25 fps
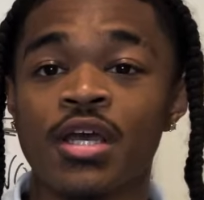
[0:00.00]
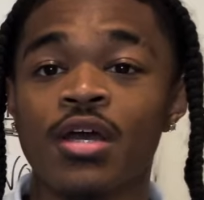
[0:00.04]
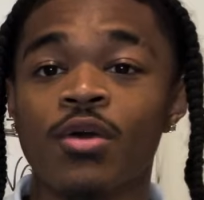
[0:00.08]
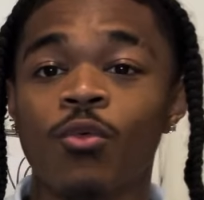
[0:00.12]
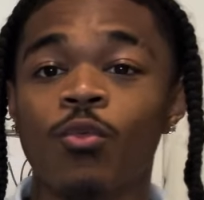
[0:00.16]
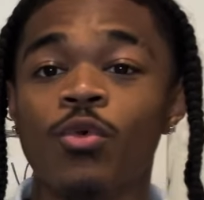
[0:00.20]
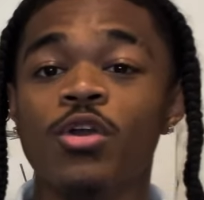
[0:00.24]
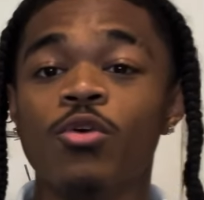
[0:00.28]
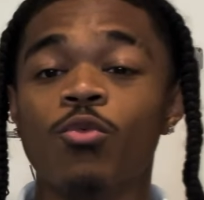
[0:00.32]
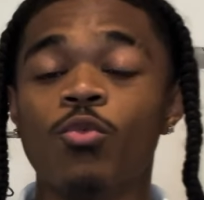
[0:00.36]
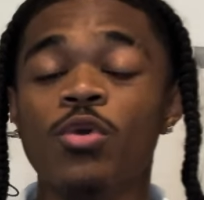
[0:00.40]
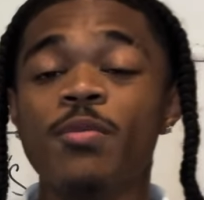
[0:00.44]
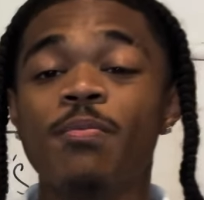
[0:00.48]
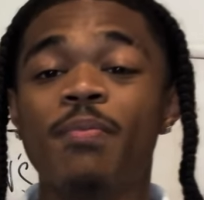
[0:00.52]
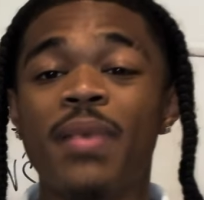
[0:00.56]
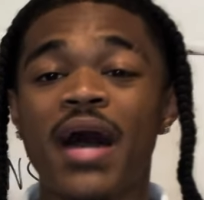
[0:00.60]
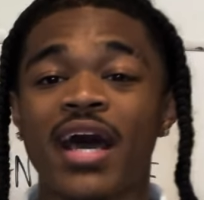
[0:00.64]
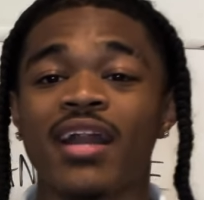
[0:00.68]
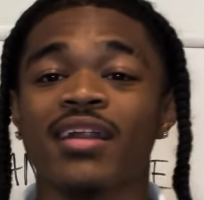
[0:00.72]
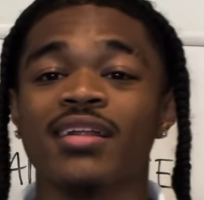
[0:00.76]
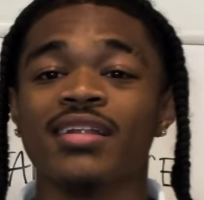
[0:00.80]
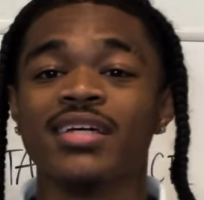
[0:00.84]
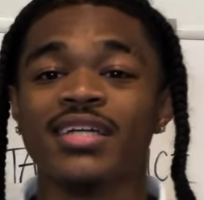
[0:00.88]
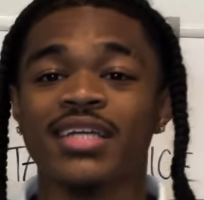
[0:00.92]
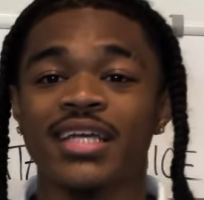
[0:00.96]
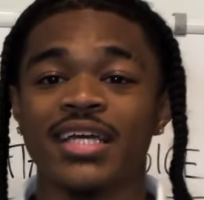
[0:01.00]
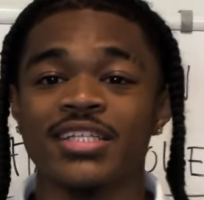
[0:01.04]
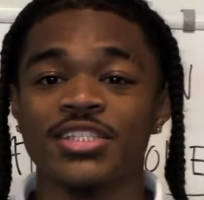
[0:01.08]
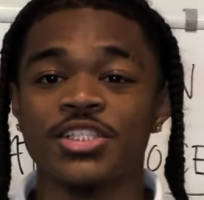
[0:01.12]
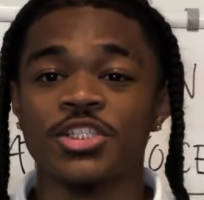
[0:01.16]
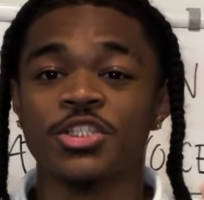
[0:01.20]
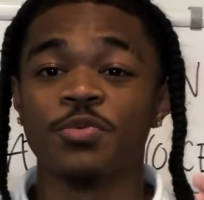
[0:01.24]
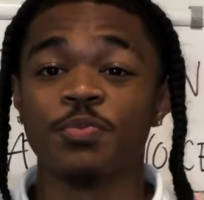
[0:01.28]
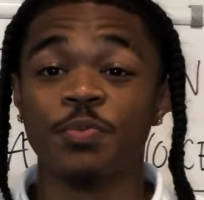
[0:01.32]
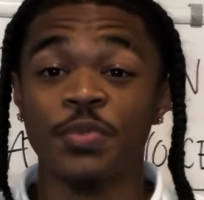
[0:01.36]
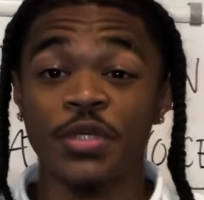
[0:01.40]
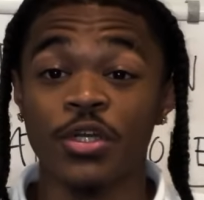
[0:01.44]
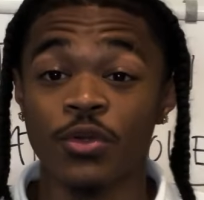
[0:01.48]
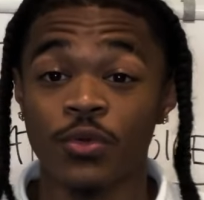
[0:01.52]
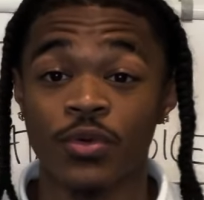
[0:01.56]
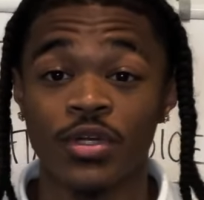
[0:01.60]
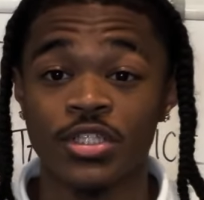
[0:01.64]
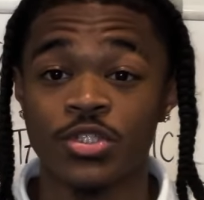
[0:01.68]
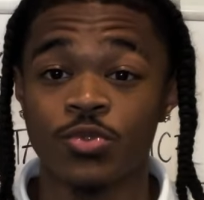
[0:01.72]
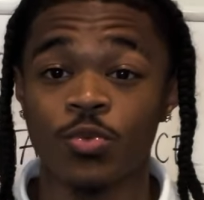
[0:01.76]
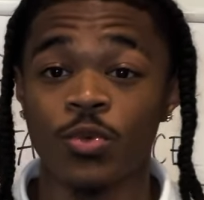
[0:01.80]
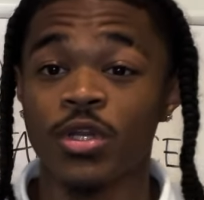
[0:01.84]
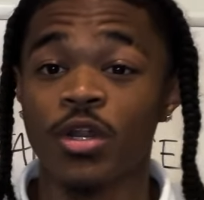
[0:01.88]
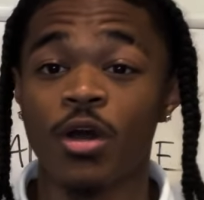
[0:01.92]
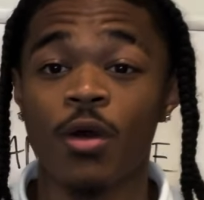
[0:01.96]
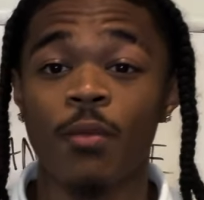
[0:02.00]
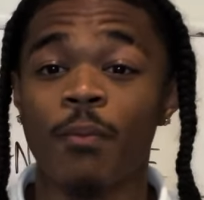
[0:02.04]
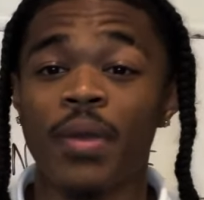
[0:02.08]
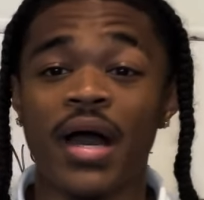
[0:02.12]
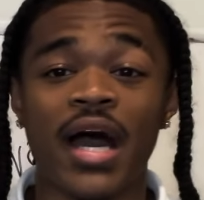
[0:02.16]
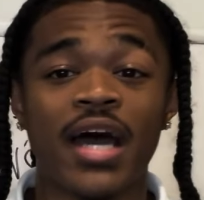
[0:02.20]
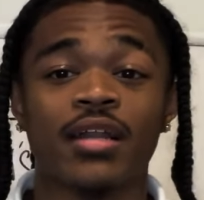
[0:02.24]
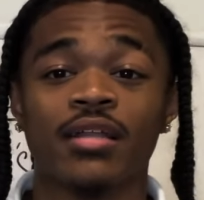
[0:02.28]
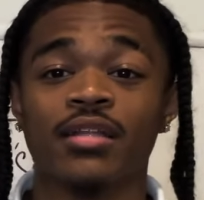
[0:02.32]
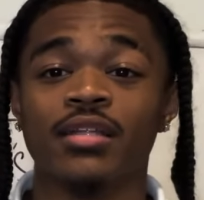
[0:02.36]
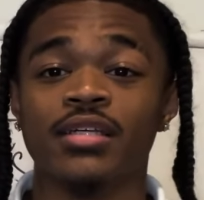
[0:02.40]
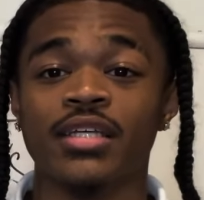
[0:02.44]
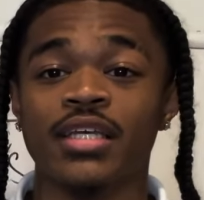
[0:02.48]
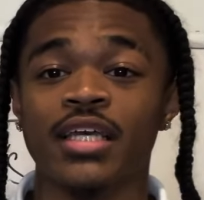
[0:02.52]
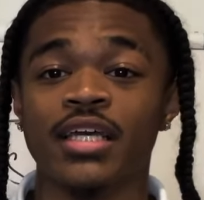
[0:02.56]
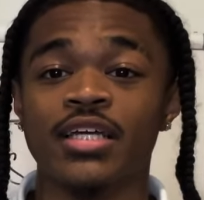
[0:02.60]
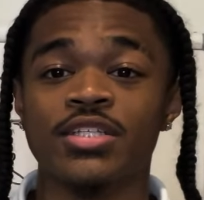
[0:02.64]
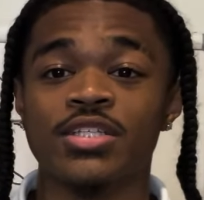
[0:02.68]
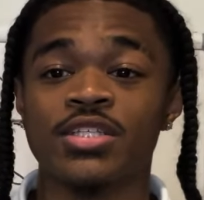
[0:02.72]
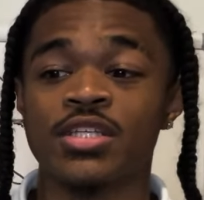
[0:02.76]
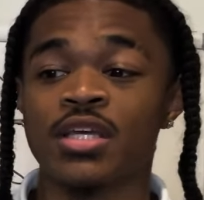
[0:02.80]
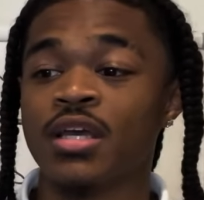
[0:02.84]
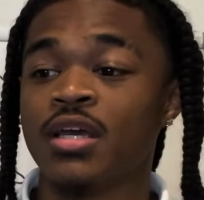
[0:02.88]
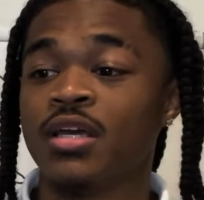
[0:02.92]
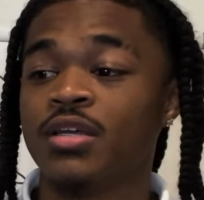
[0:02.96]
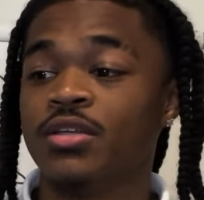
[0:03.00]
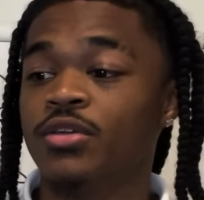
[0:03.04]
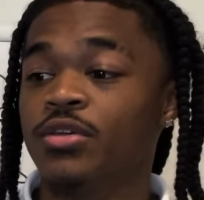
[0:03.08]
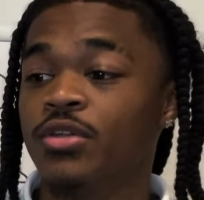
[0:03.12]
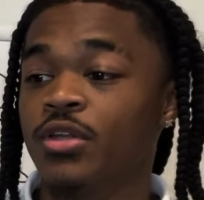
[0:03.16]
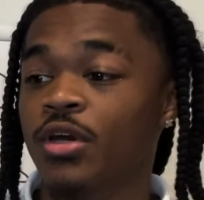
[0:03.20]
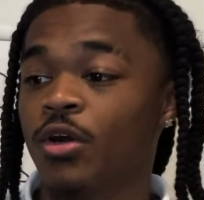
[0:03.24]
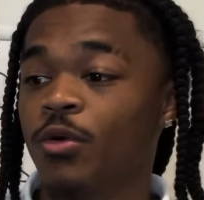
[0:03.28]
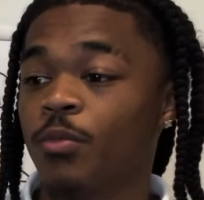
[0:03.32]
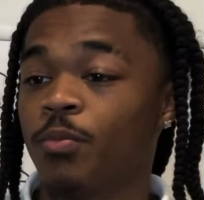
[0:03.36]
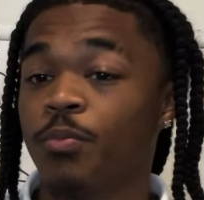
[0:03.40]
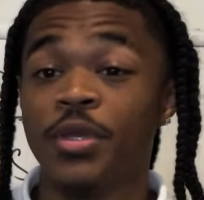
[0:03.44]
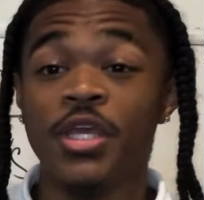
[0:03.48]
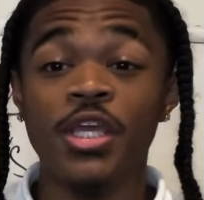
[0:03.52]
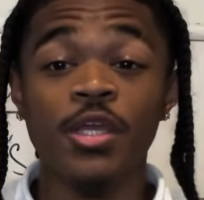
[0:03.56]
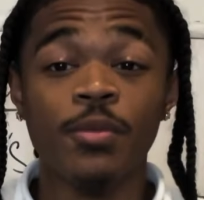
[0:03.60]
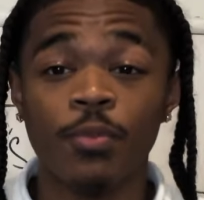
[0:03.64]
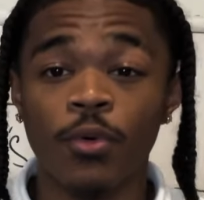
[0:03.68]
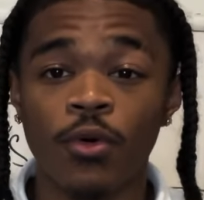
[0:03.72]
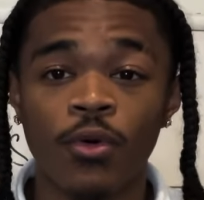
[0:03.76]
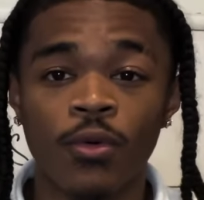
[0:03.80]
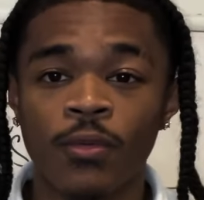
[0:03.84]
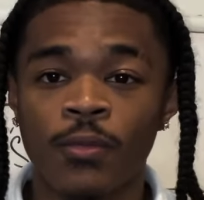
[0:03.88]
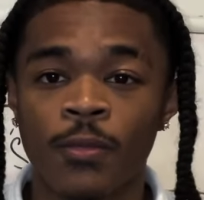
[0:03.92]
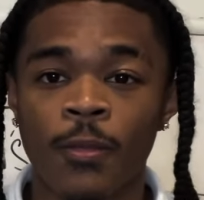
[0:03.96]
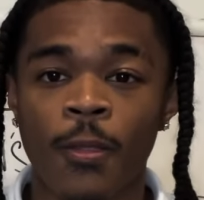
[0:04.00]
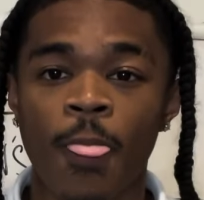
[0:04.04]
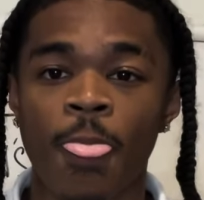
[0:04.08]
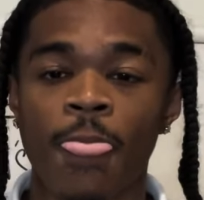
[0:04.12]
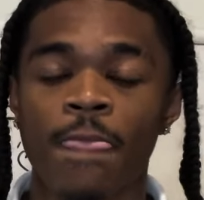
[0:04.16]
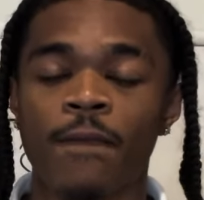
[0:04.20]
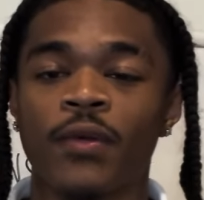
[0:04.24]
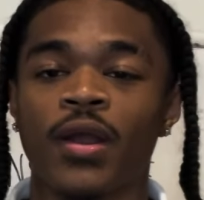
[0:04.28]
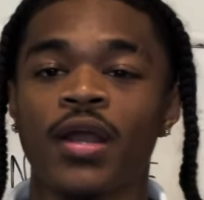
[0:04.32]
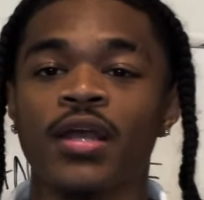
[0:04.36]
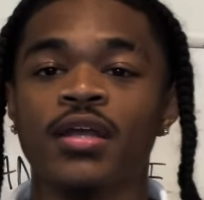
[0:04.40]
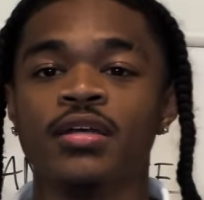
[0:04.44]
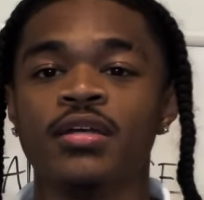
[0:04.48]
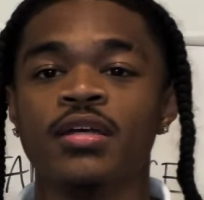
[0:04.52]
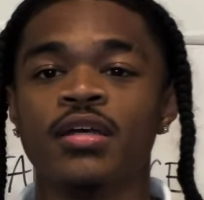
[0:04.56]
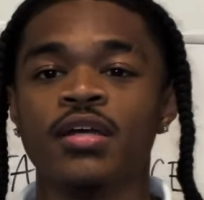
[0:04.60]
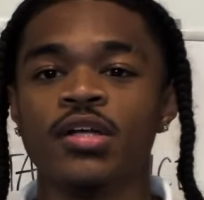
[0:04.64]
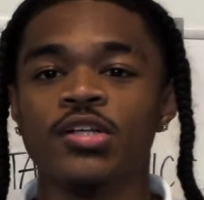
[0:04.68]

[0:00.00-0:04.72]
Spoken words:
We battle against spirits. We don't battle against, you know, people, right?